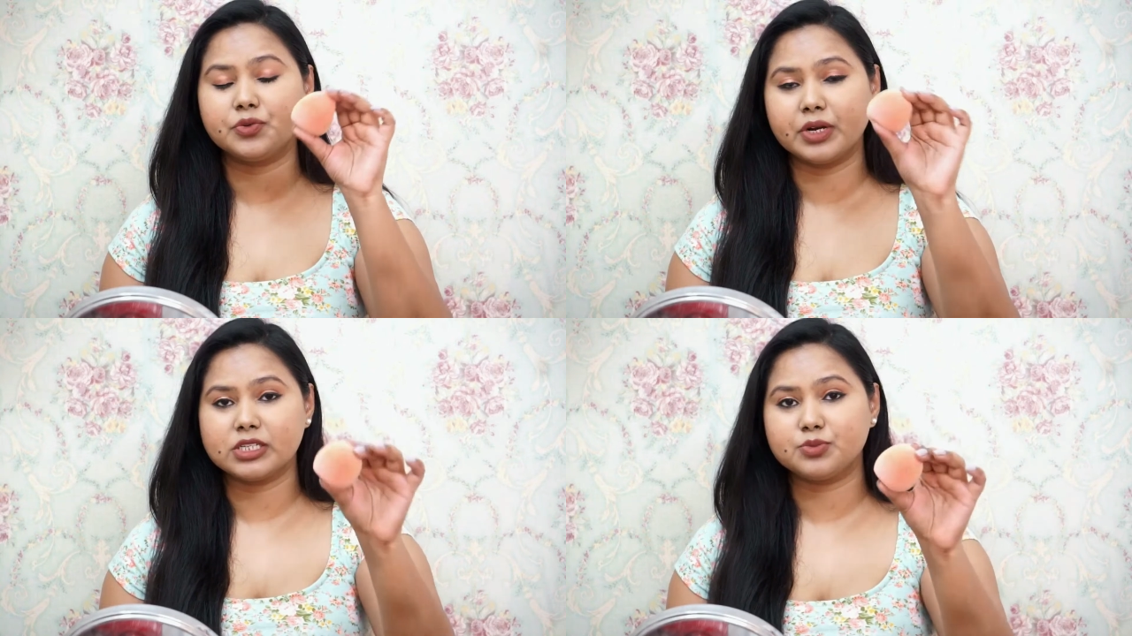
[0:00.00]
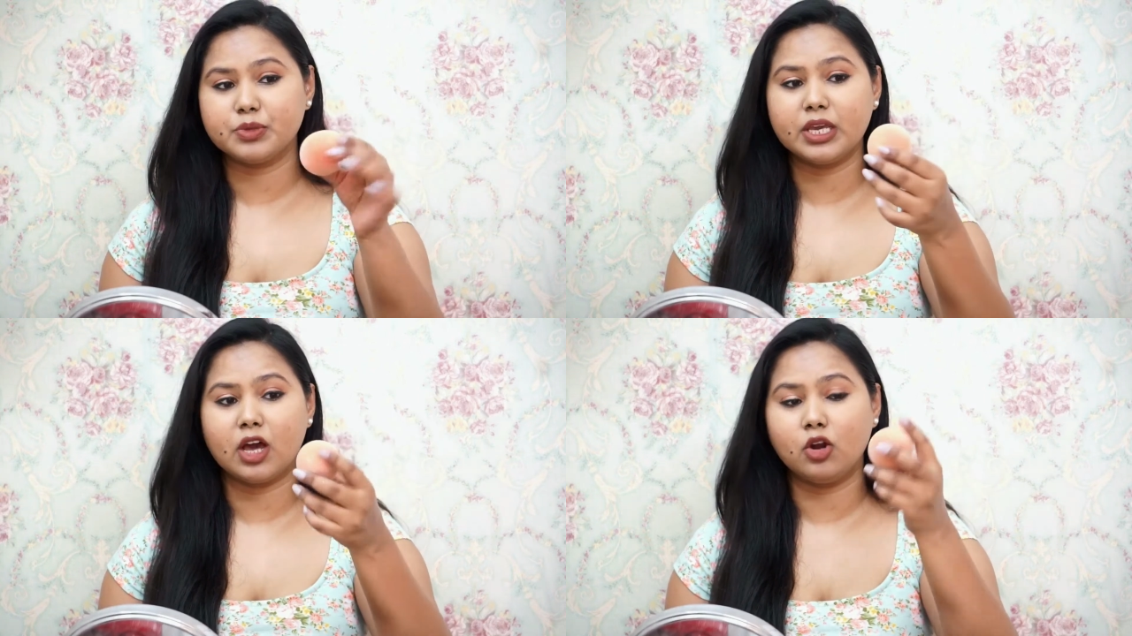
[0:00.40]
Trust
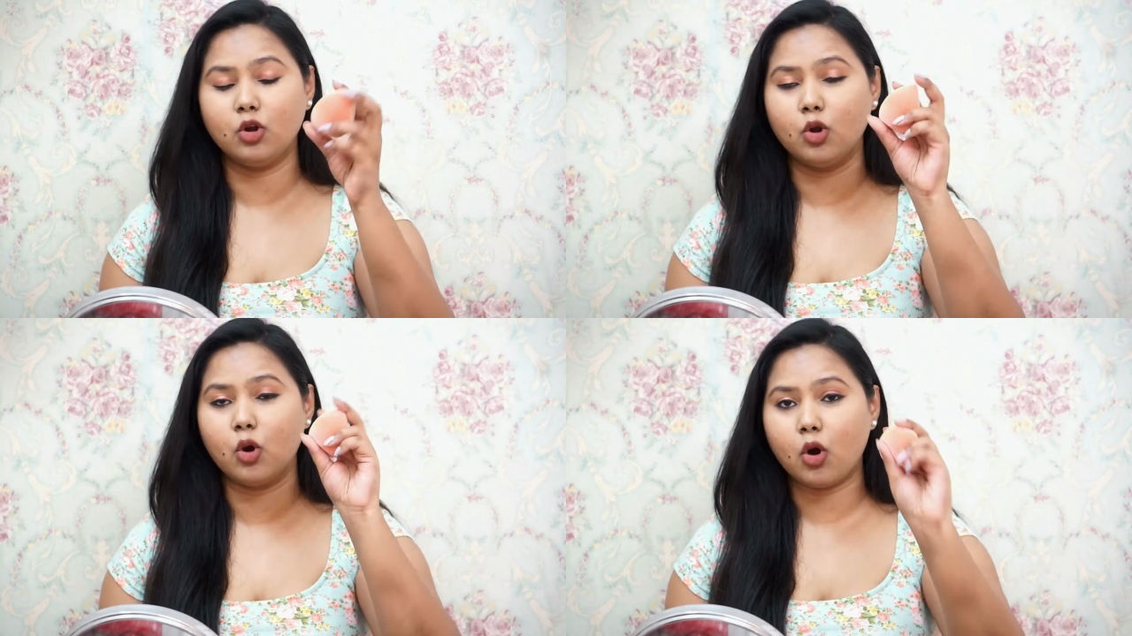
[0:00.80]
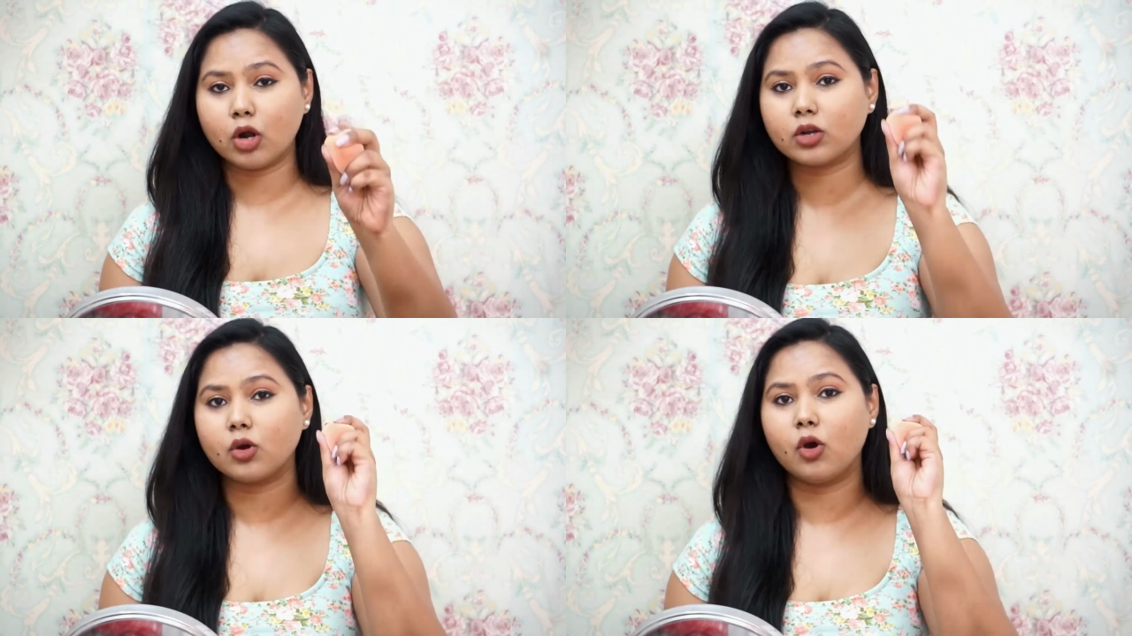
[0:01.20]
me, a
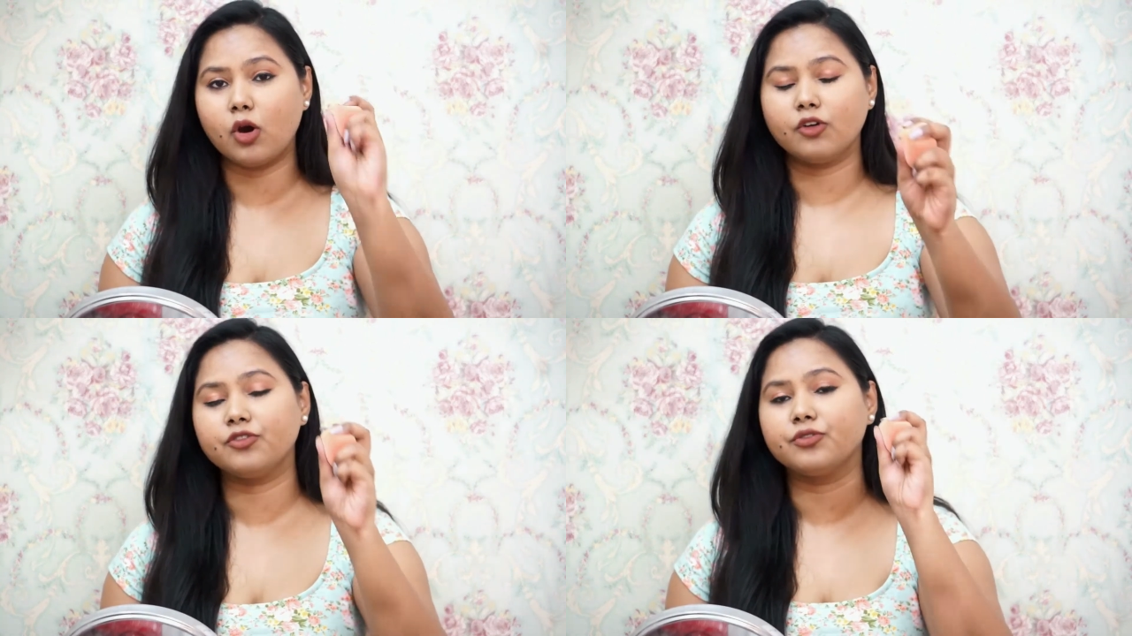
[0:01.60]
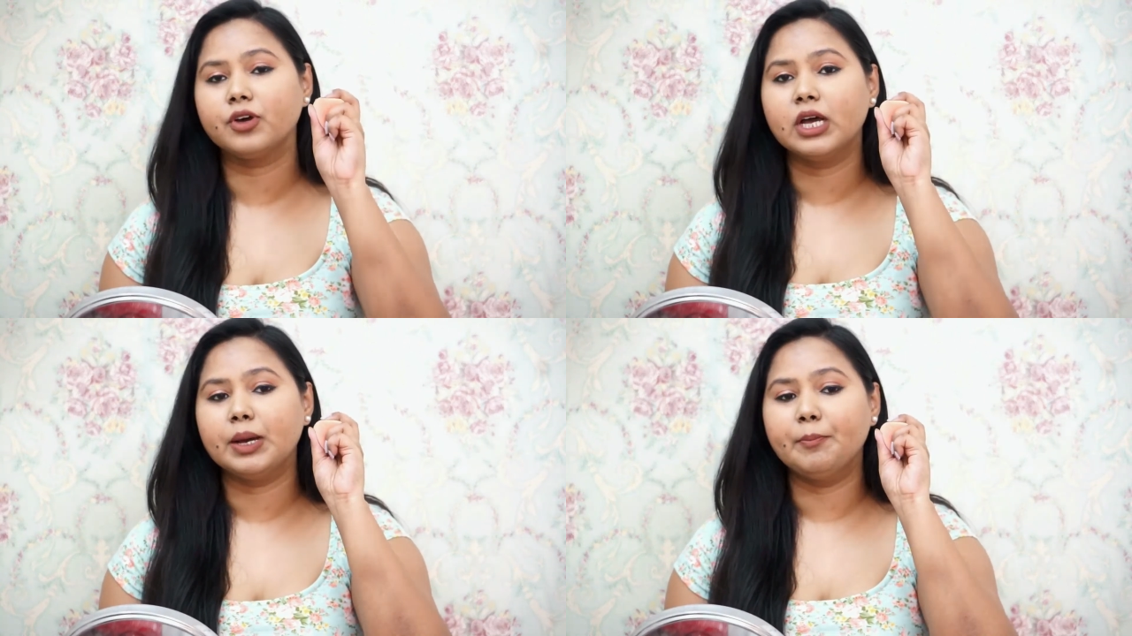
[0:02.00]
lot of
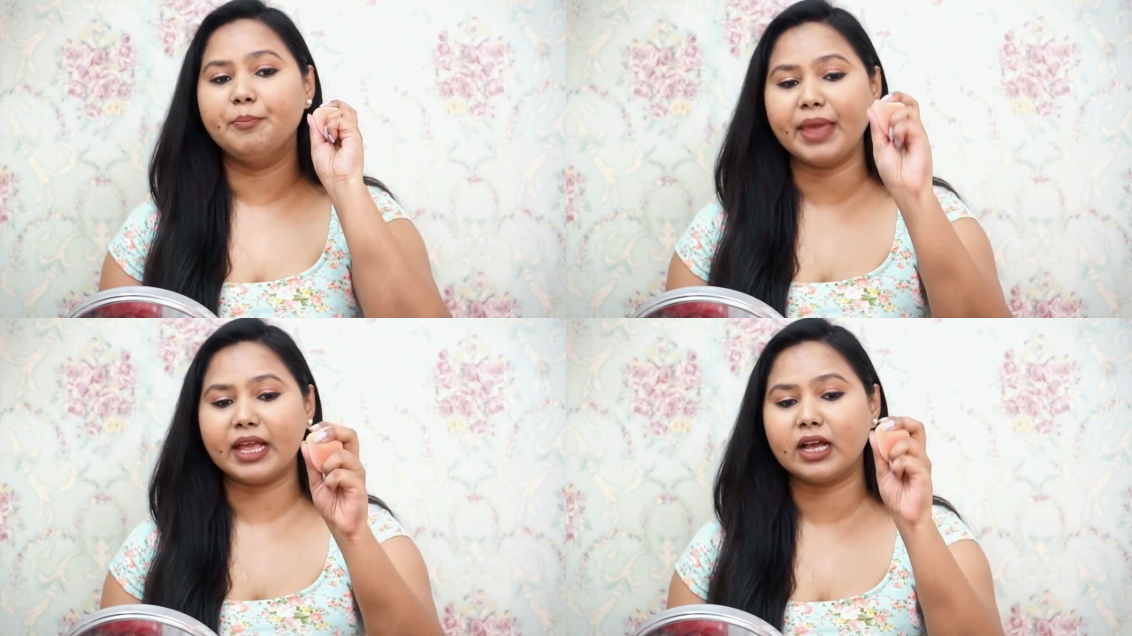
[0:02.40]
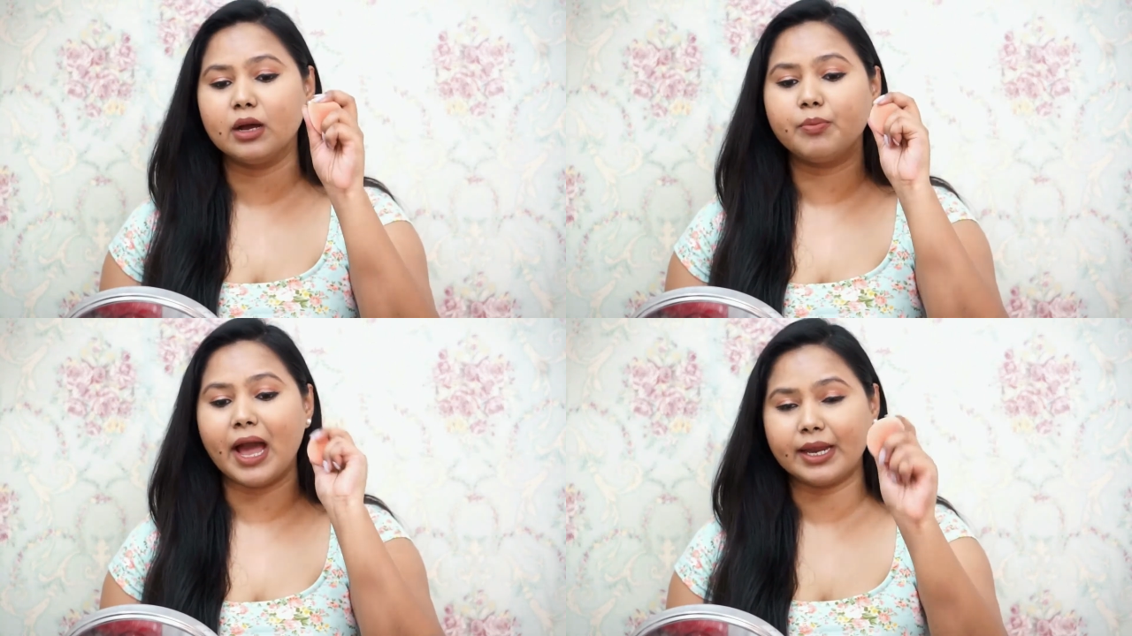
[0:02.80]

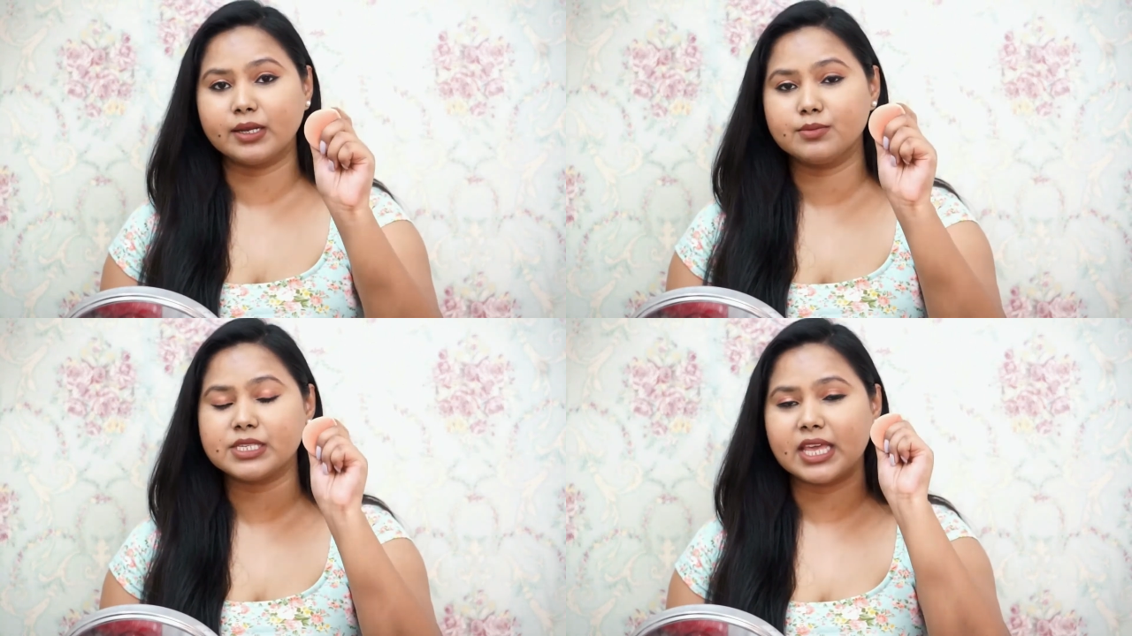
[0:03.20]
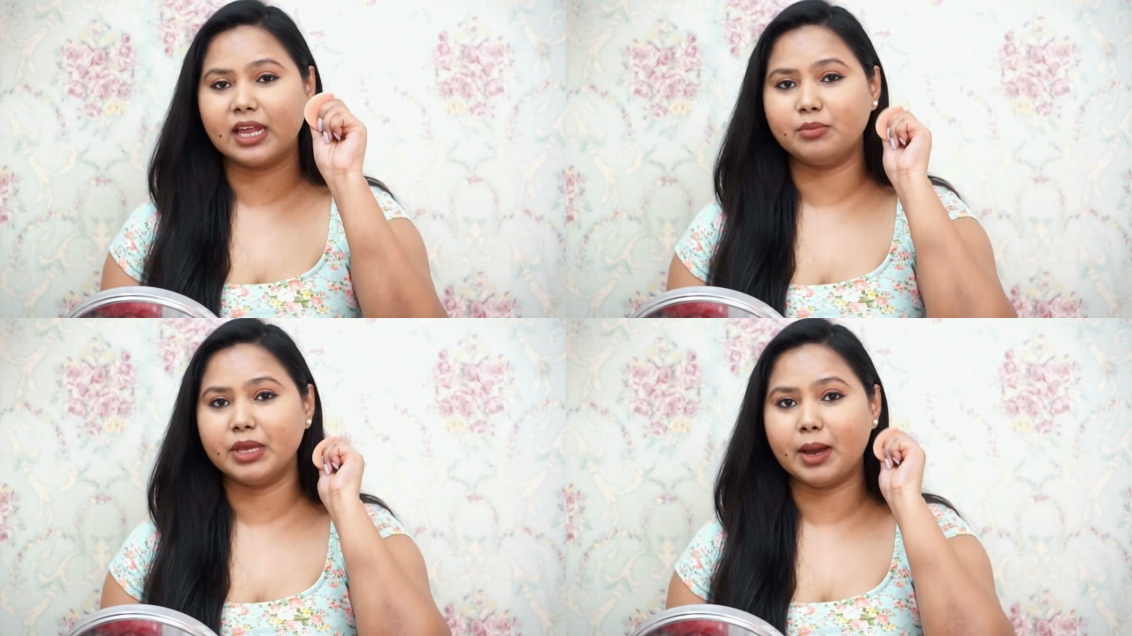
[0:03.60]
makeup items
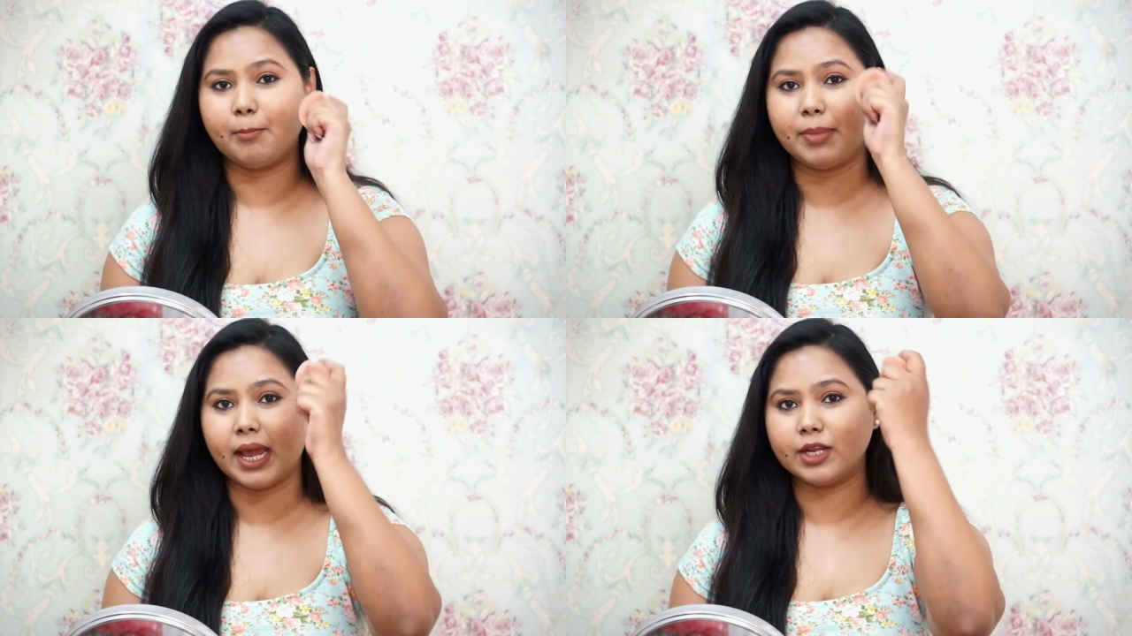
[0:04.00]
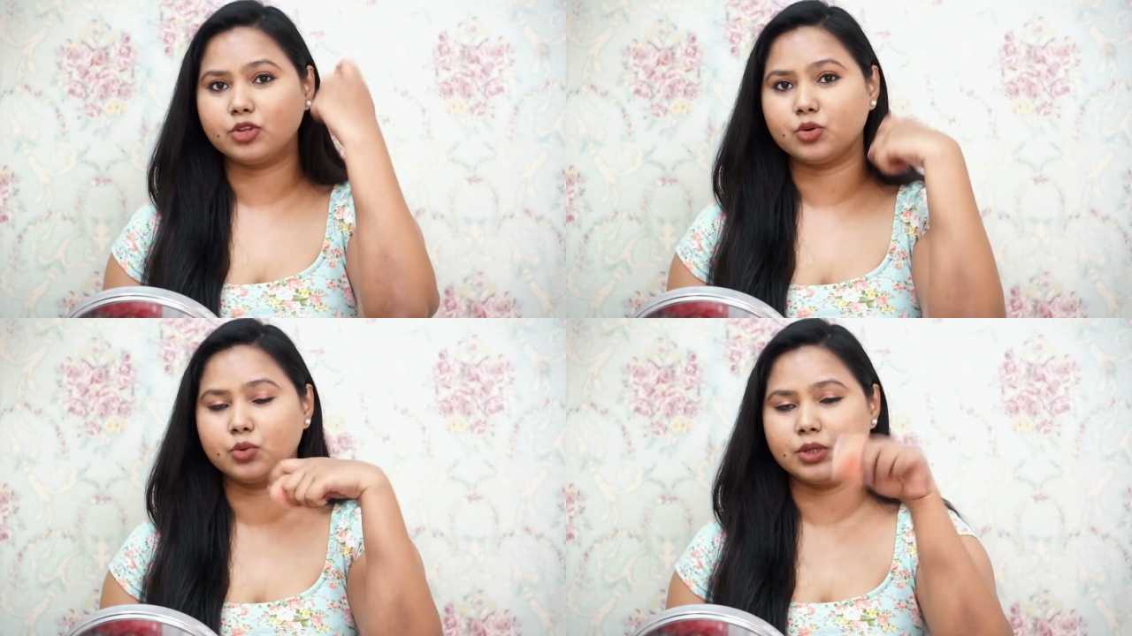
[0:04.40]
can be applied
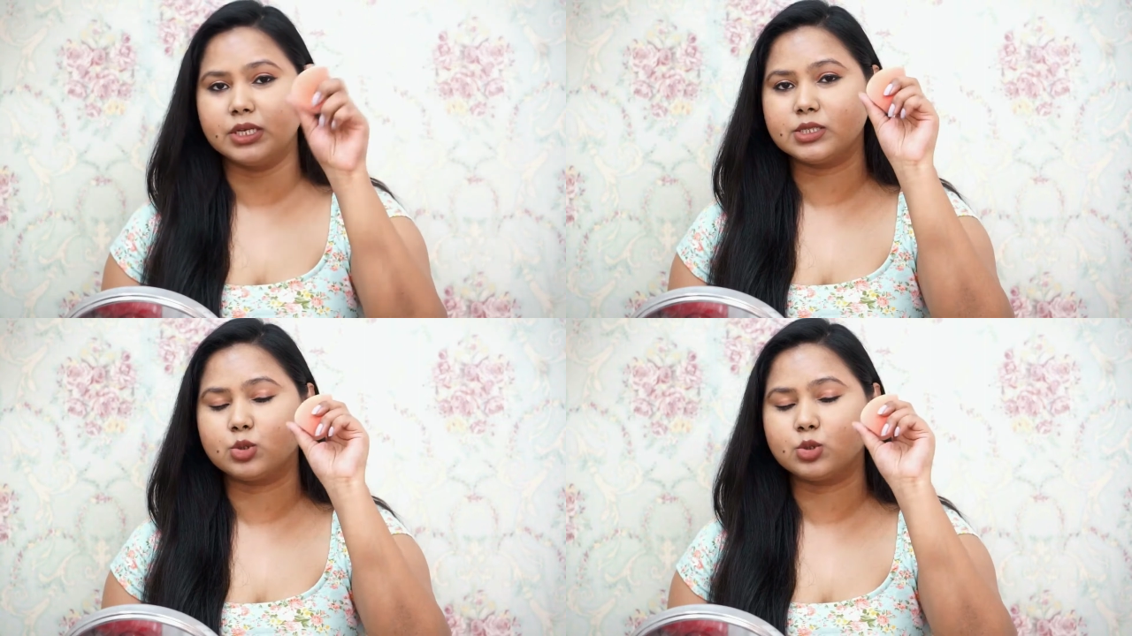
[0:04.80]
through this.